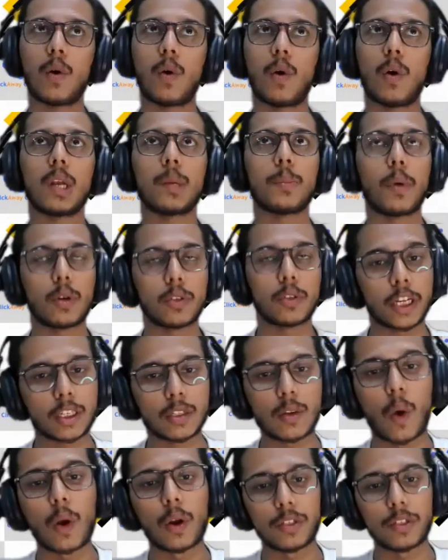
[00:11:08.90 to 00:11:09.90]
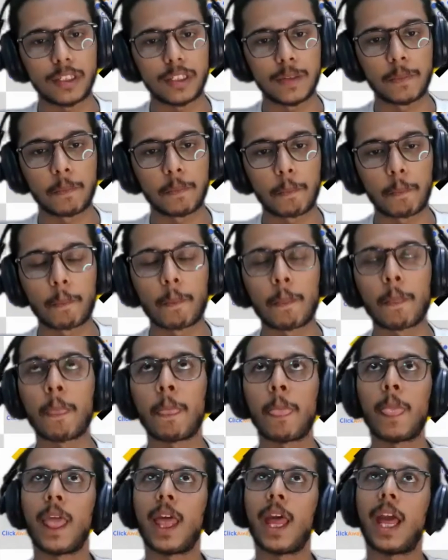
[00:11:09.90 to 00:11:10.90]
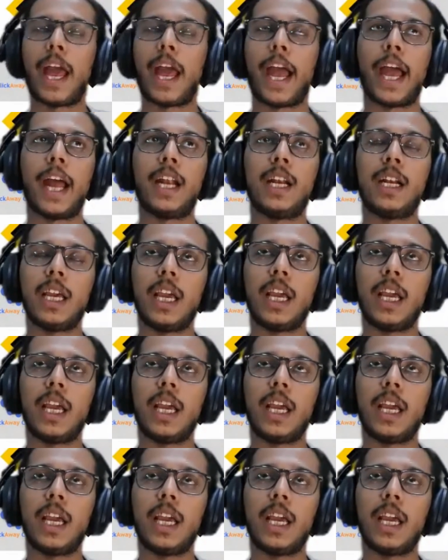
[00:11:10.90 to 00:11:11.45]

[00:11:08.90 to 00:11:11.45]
are all about technology Yes.